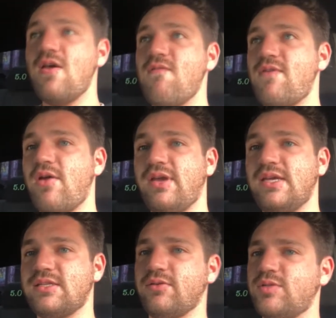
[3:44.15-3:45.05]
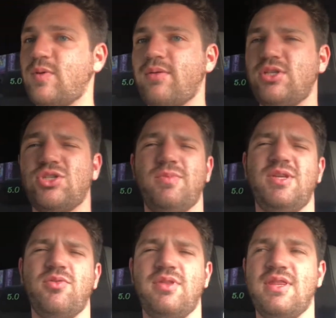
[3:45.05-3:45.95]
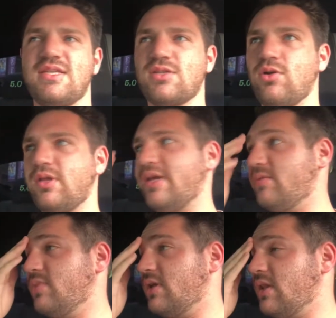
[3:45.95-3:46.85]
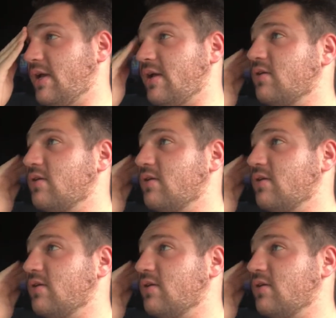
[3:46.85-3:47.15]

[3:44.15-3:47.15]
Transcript: very easily, which probably shouldn't be doing this early in, but like,